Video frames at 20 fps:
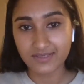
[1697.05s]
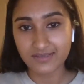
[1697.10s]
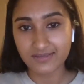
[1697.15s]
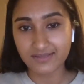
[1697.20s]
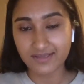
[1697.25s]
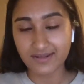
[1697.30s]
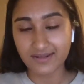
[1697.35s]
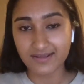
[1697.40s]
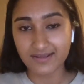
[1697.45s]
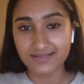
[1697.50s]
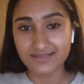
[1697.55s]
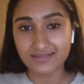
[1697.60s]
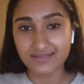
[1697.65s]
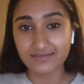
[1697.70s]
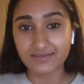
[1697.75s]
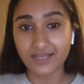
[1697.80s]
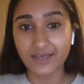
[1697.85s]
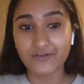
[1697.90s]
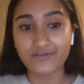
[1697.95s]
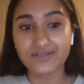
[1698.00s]
that has
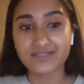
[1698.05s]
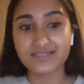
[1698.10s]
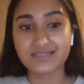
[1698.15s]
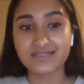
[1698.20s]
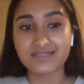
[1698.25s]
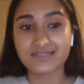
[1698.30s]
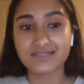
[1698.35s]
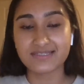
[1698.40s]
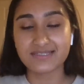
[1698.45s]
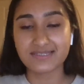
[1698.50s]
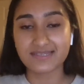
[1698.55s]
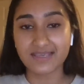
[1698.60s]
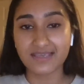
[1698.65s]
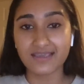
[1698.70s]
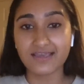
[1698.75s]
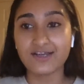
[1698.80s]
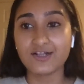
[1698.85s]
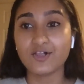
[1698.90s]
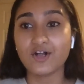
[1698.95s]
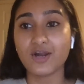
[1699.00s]
allowed us to
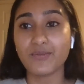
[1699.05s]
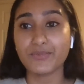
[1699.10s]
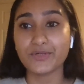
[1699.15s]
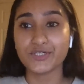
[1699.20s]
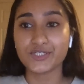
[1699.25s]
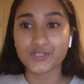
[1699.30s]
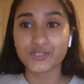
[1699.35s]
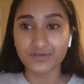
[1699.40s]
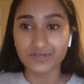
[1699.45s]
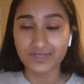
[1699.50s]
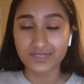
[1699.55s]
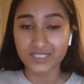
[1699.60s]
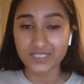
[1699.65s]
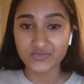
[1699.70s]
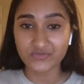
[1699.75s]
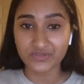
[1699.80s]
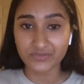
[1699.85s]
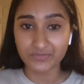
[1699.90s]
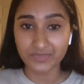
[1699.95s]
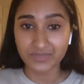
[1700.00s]
scale opportunities
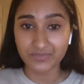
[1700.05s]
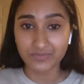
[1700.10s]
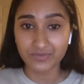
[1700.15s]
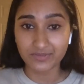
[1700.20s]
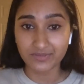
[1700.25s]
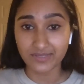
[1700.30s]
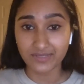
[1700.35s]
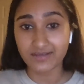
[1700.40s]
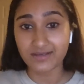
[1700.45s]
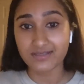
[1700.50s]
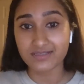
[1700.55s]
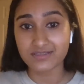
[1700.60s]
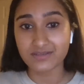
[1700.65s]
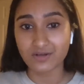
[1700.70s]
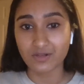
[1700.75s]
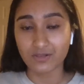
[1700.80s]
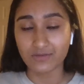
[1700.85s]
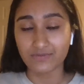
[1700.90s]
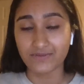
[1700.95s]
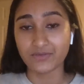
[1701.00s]
for people like us
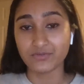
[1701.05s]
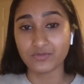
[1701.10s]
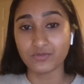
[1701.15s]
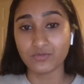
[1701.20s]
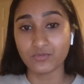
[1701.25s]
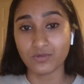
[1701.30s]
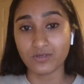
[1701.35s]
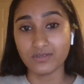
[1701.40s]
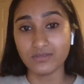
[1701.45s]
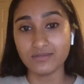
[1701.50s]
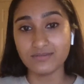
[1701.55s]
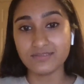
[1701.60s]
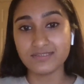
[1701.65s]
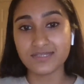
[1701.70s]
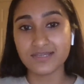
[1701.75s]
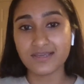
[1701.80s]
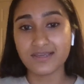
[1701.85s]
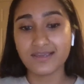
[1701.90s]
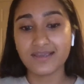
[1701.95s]
all around the world